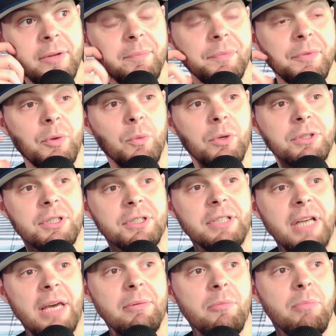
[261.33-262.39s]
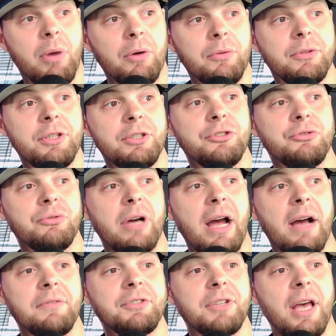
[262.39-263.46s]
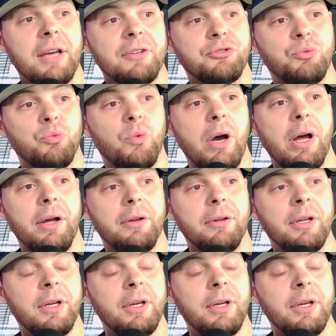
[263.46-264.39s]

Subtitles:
was the same in both these drafts as well.